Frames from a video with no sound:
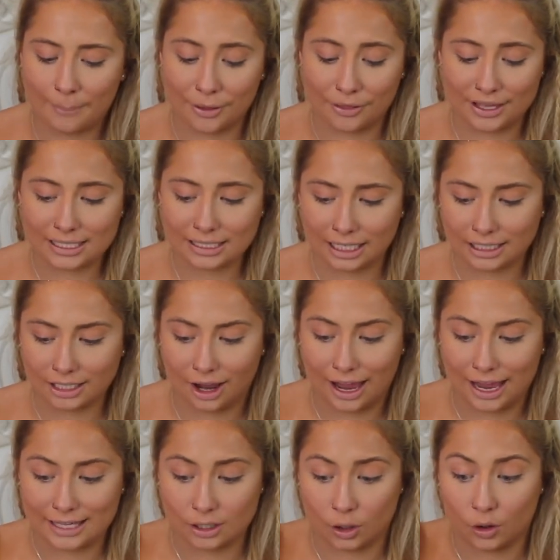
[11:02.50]
but this glitter
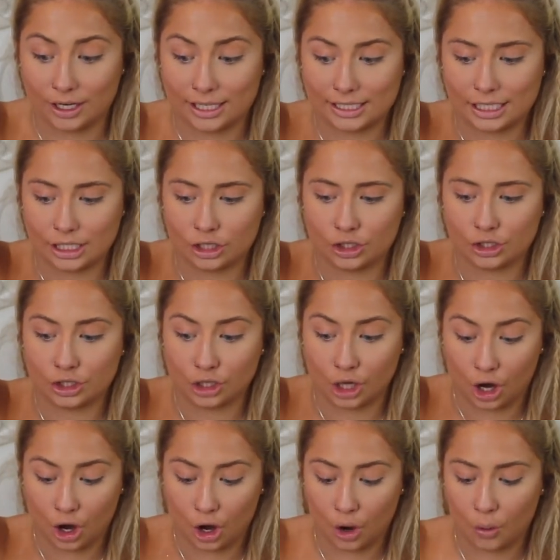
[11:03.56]
is honestly
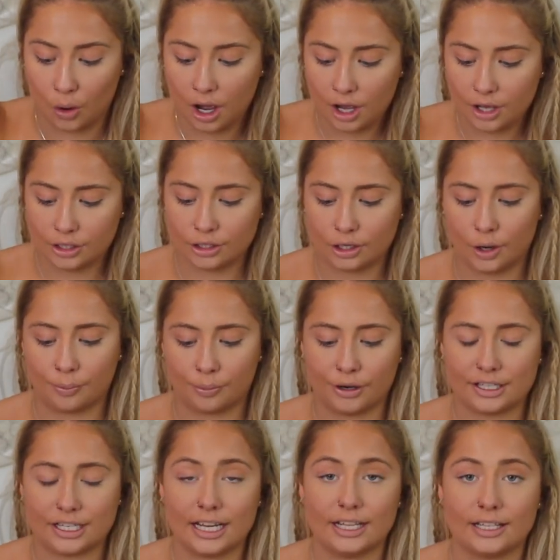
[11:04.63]
so, so
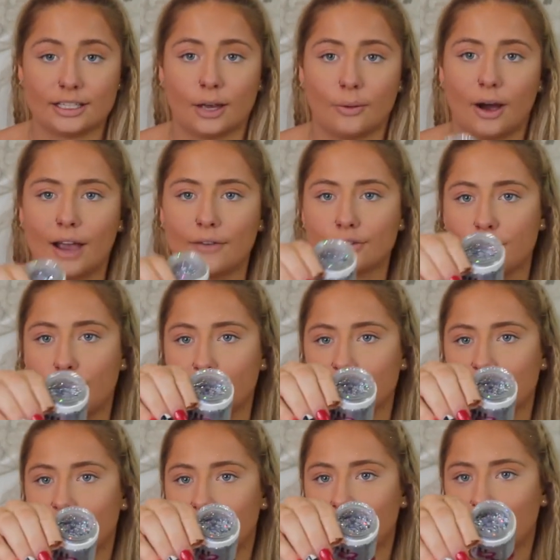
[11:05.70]
pretty. So I've
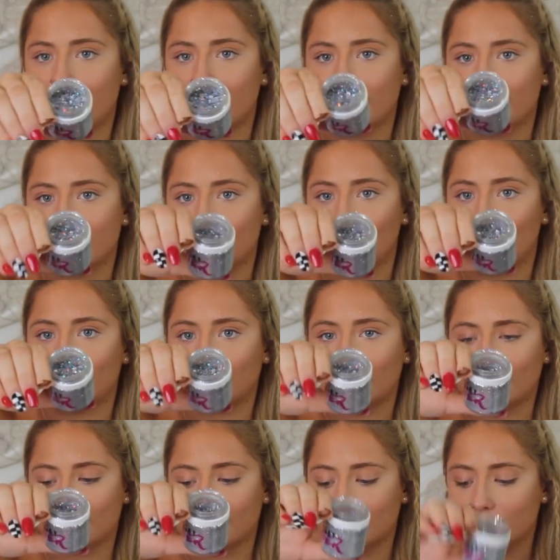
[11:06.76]
chosen the silver
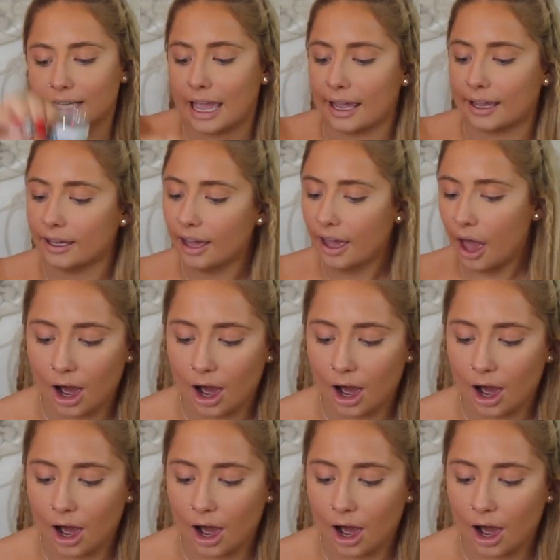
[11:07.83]
glitter today.